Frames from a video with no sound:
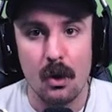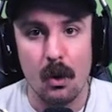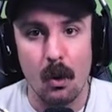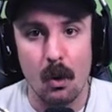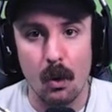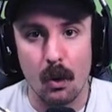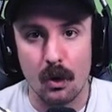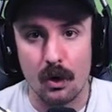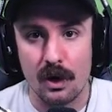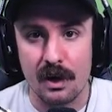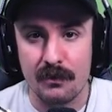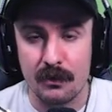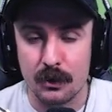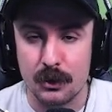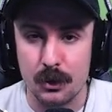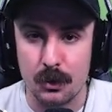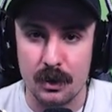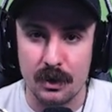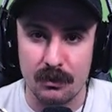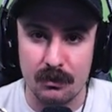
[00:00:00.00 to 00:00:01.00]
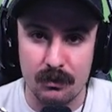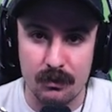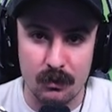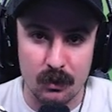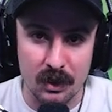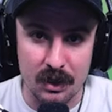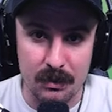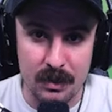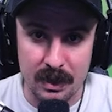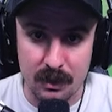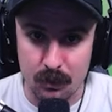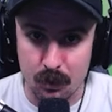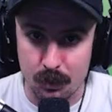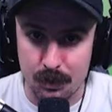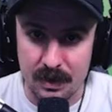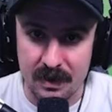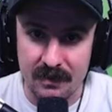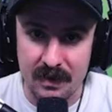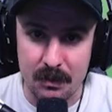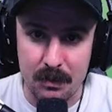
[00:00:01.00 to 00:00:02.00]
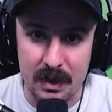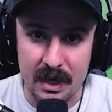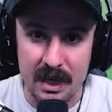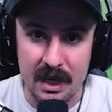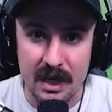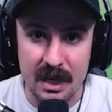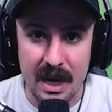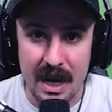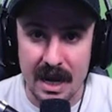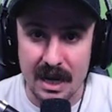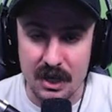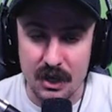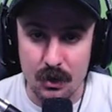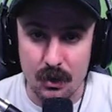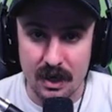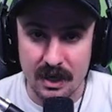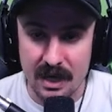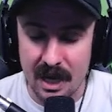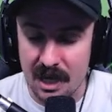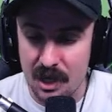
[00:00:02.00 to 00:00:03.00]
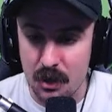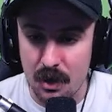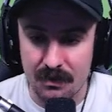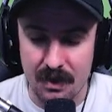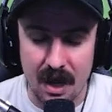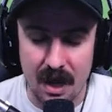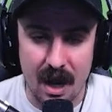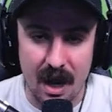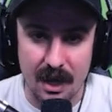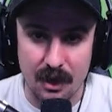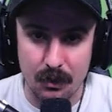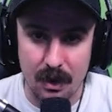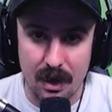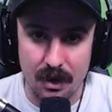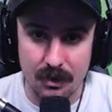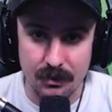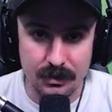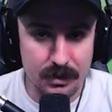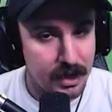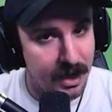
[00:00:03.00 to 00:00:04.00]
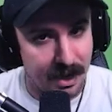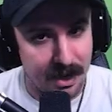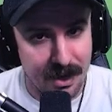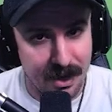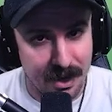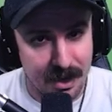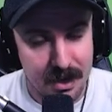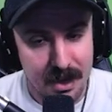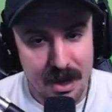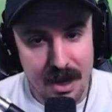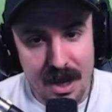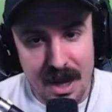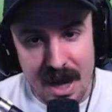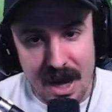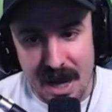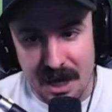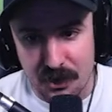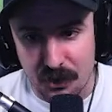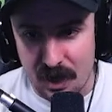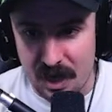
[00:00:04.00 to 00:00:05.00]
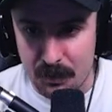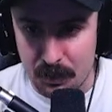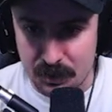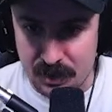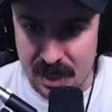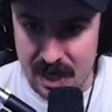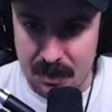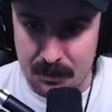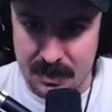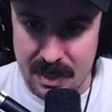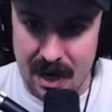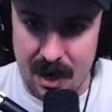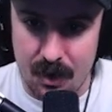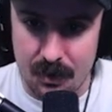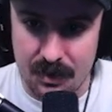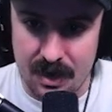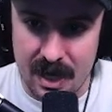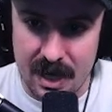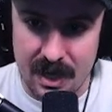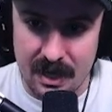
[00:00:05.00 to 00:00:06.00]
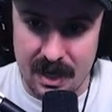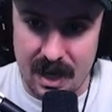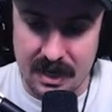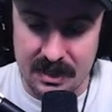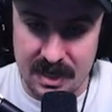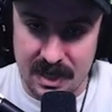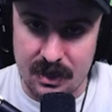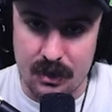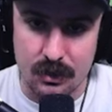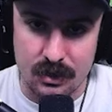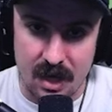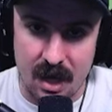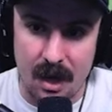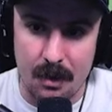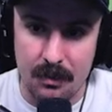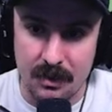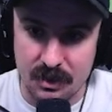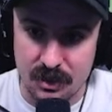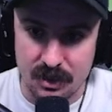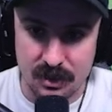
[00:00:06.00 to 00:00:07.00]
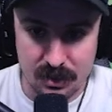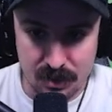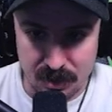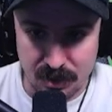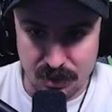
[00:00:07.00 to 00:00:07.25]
Or if you're doing really big group PvP and you have the high ground and you're able to aim down and take your time, this is